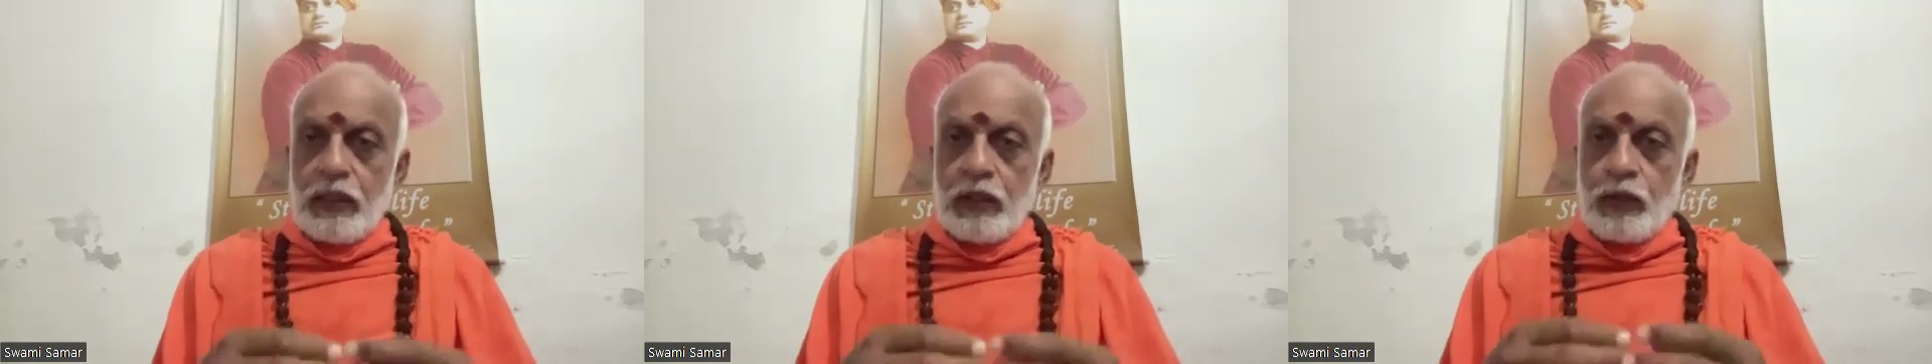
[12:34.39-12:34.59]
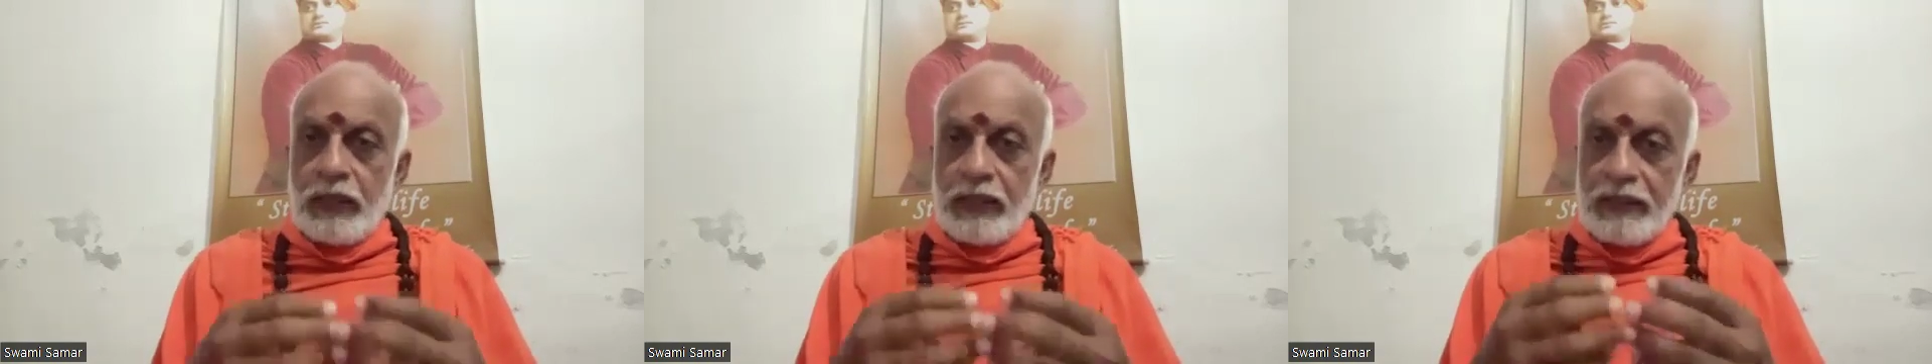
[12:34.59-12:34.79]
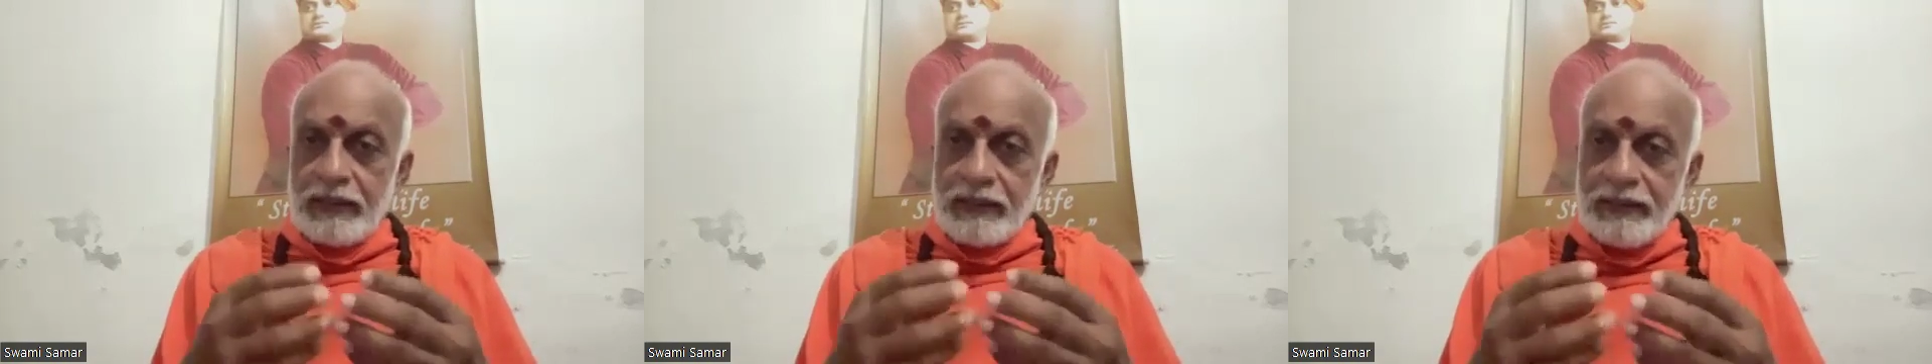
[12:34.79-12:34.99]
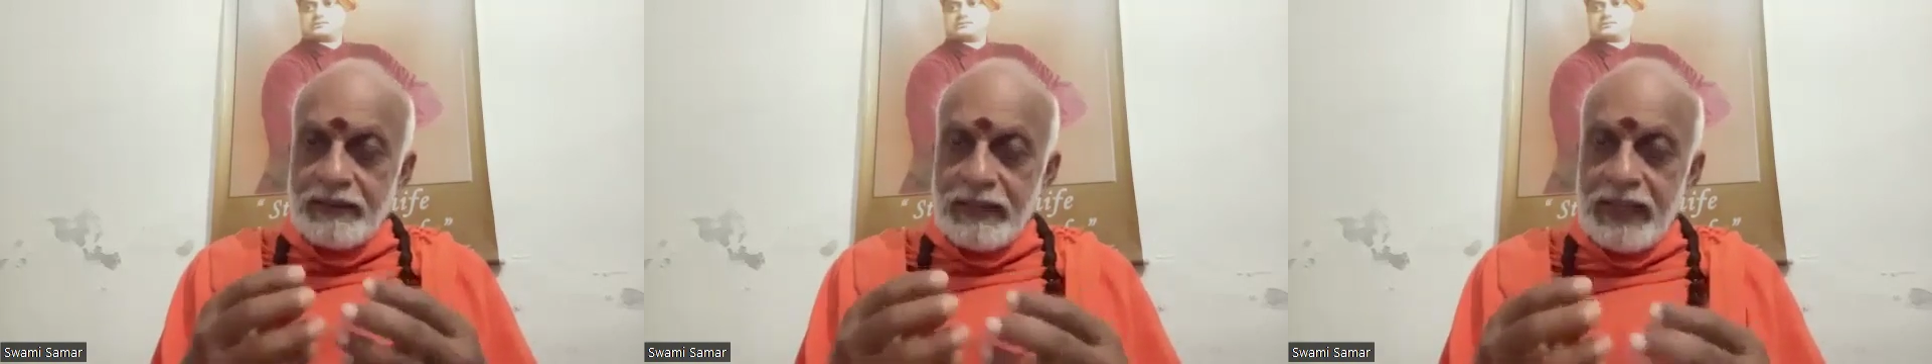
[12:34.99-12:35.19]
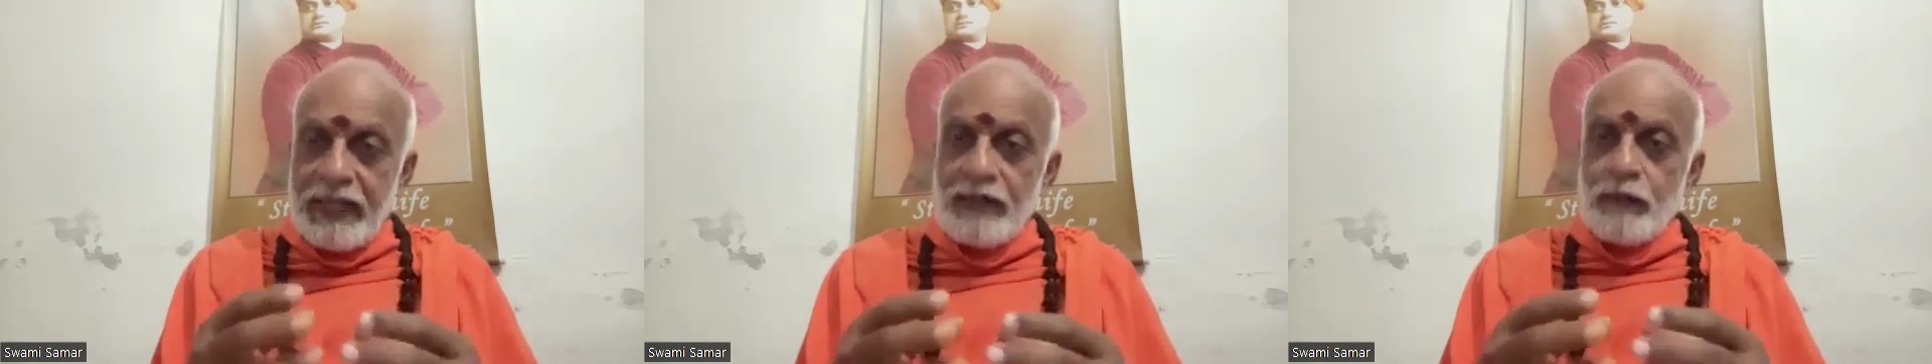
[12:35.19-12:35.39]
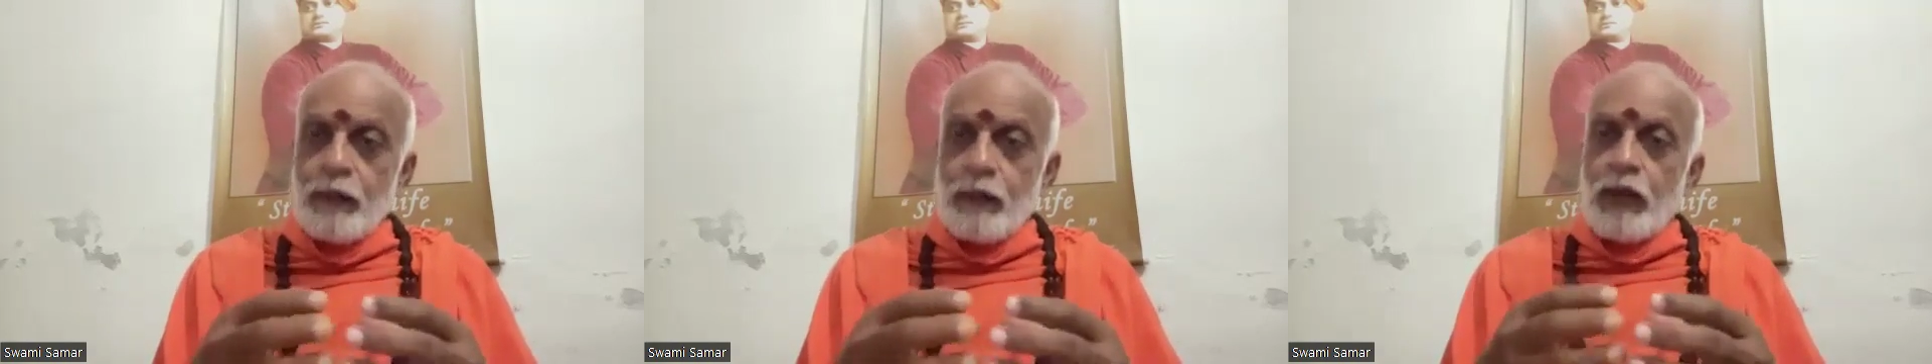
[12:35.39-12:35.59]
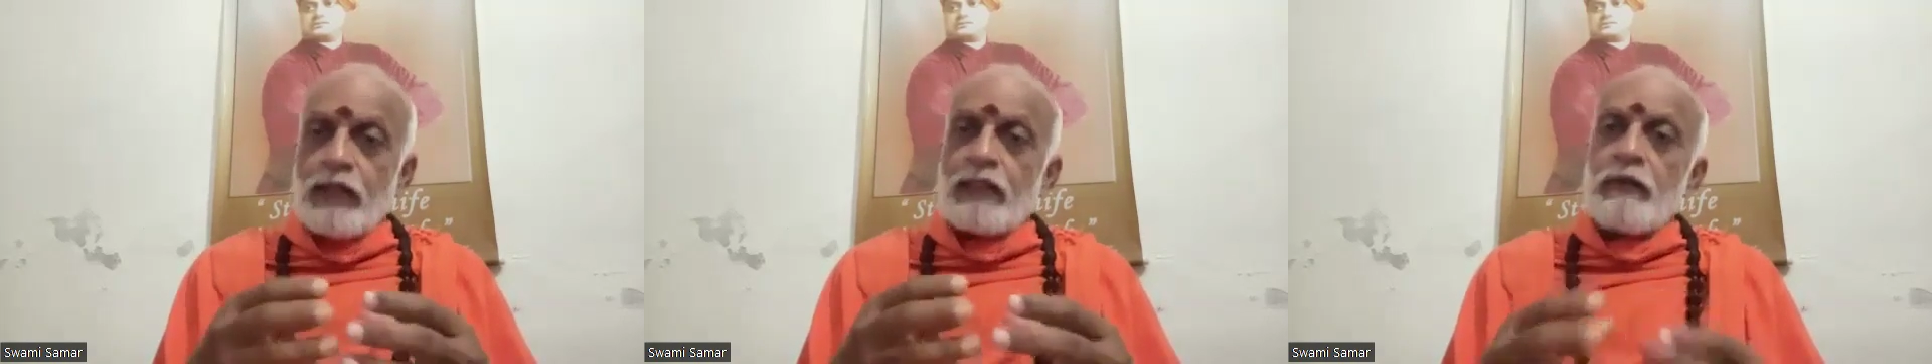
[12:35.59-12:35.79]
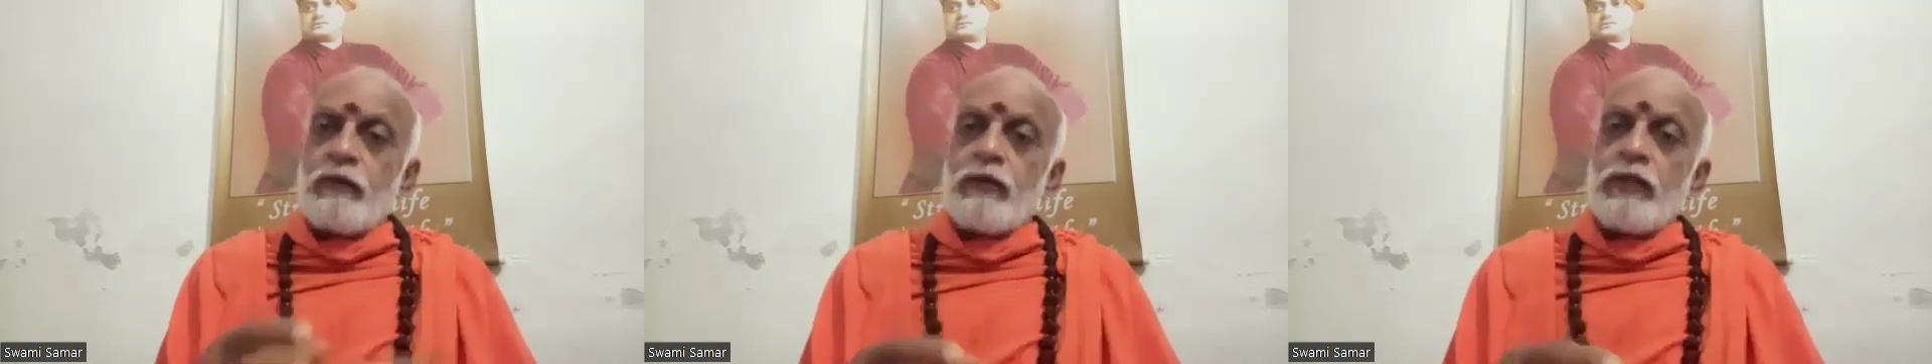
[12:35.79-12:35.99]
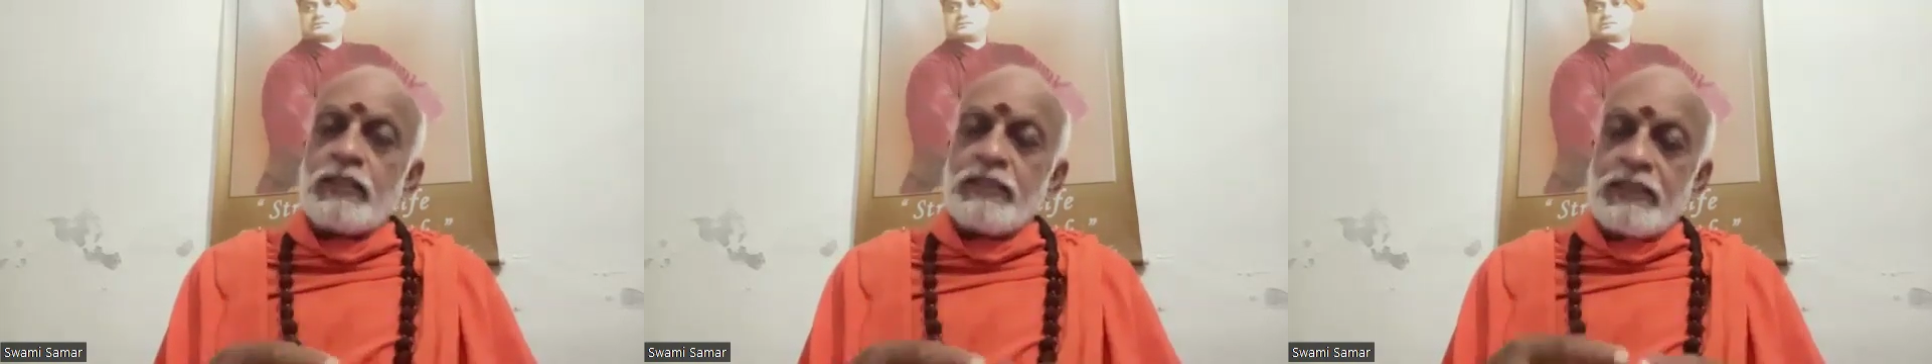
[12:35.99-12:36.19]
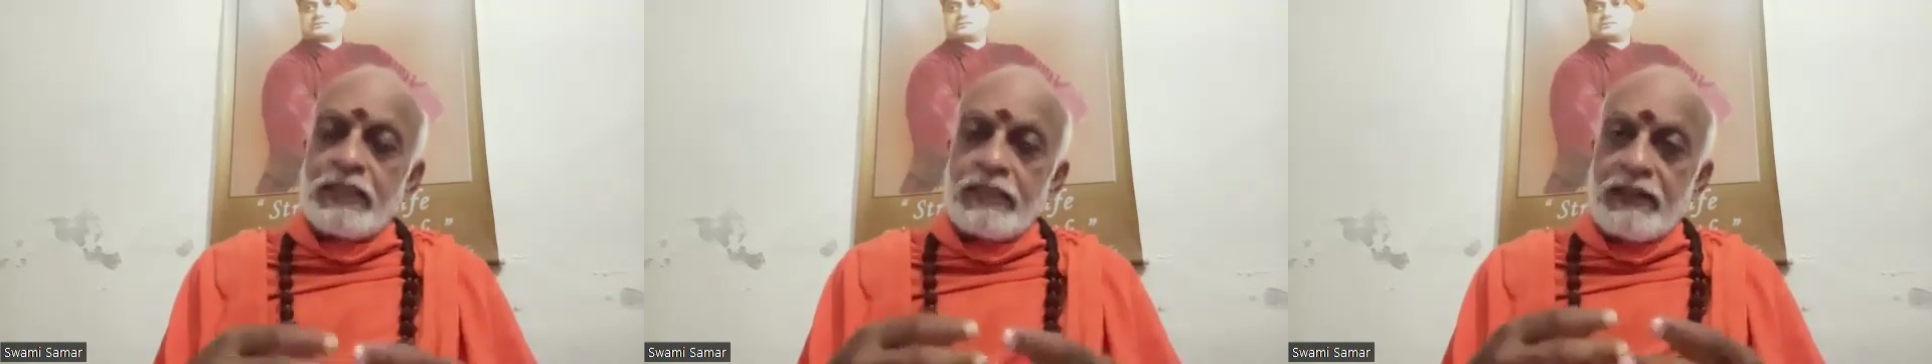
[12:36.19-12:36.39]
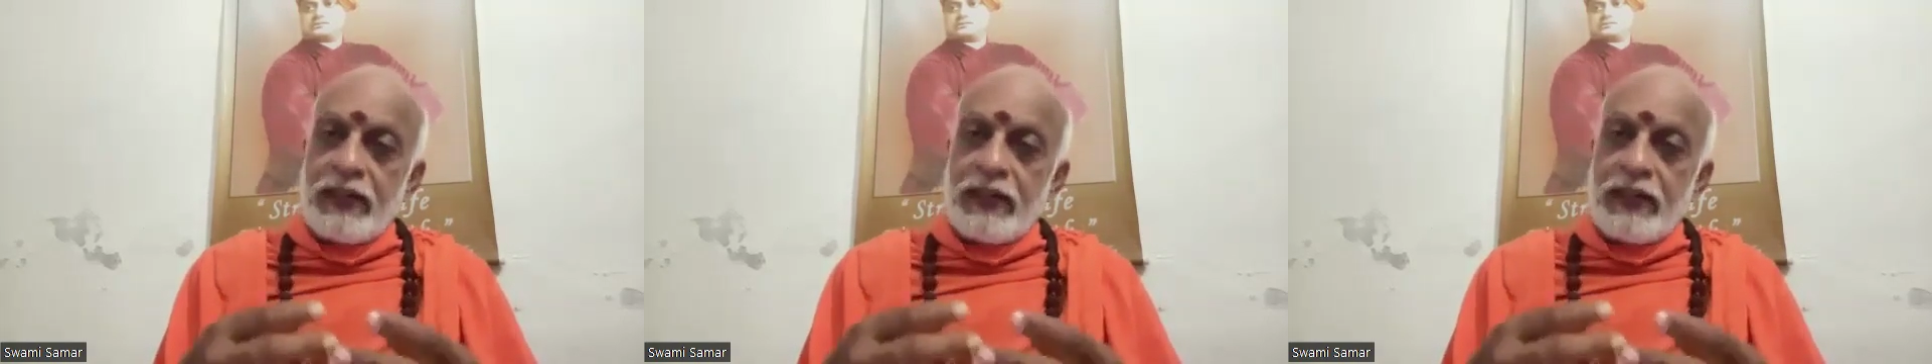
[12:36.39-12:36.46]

to understand what the words are